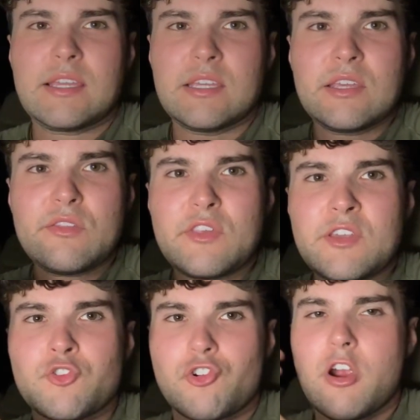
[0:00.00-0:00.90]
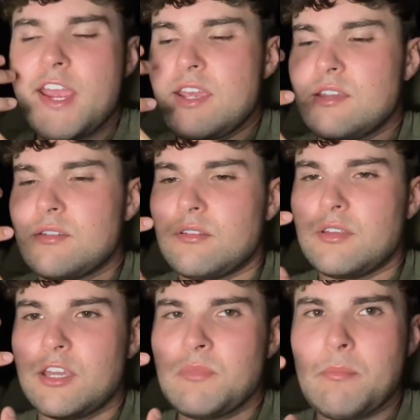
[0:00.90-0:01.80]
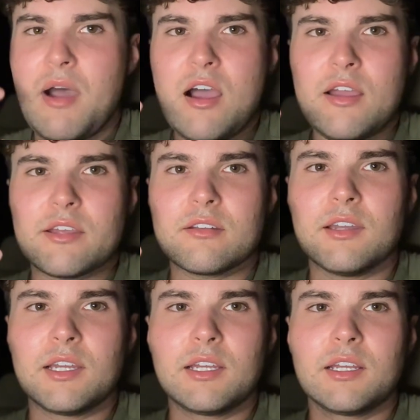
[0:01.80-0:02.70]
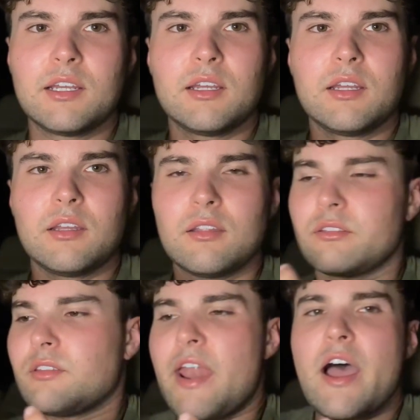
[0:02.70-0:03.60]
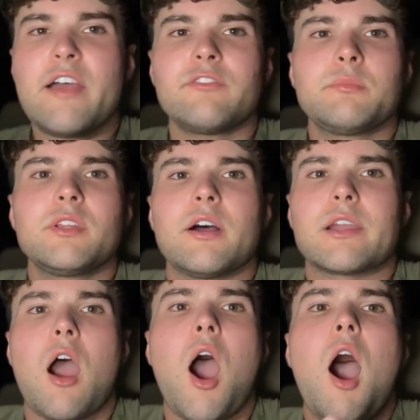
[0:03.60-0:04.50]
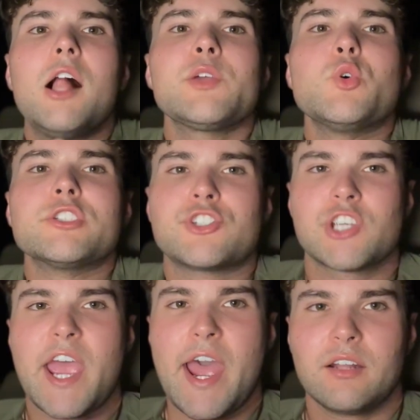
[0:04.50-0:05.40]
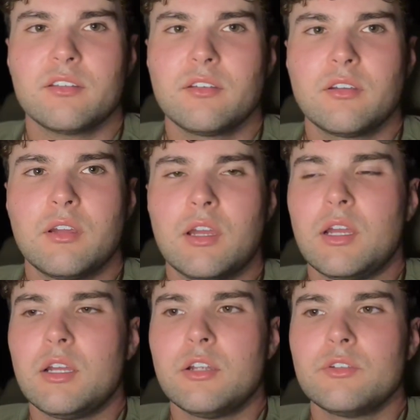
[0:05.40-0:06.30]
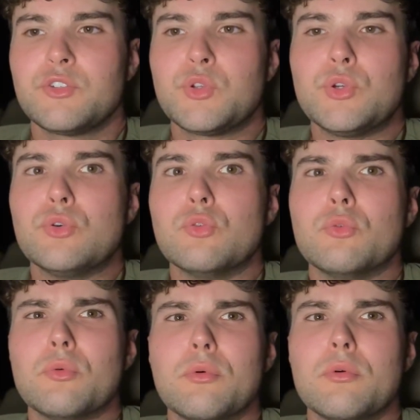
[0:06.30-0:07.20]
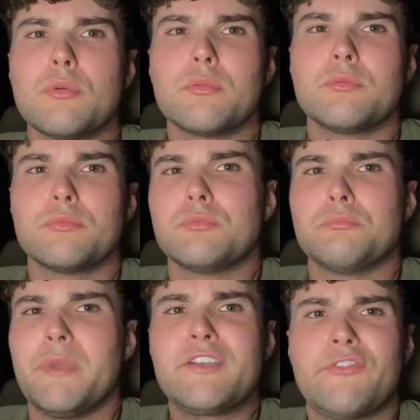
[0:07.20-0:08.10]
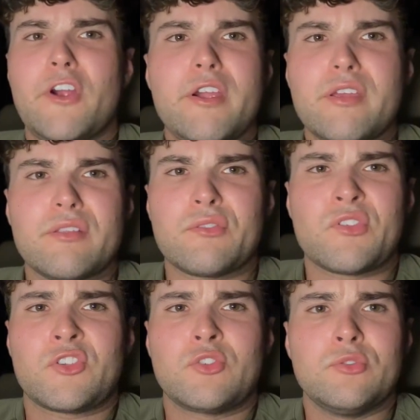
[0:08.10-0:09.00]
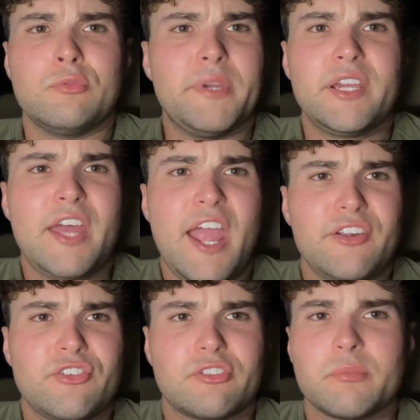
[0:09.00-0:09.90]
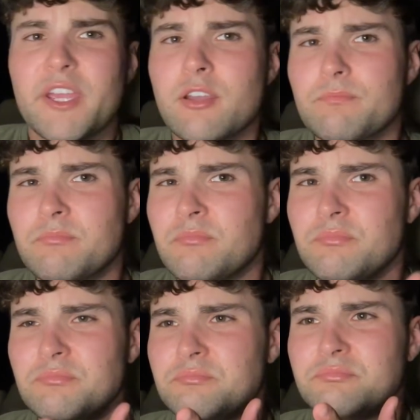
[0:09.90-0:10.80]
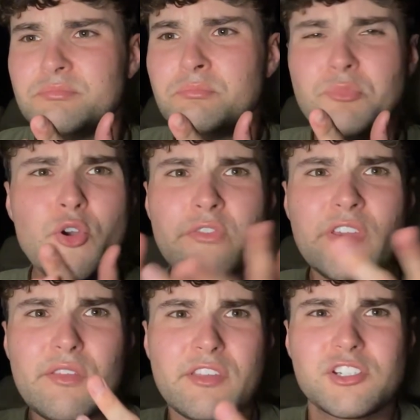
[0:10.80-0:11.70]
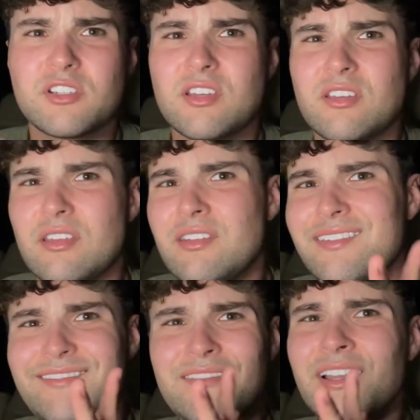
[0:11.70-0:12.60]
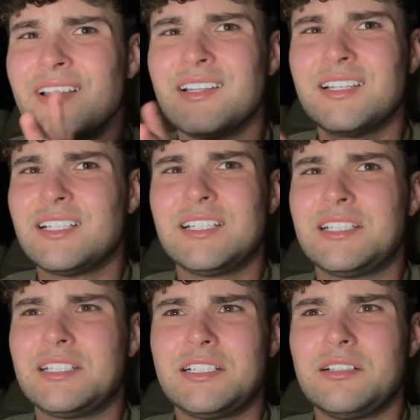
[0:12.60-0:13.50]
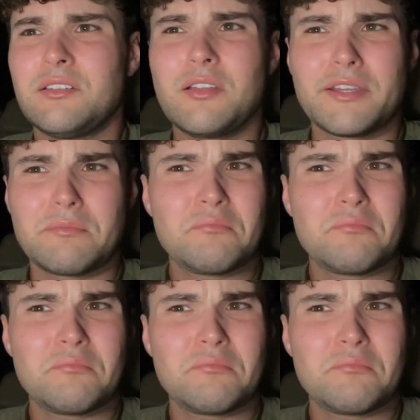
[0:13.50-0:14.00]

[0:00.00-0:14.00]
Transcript: It's ingrained in my mind that I have to be like Hollywood jacked to make friends, to be an actor, to make movies and shit, and then like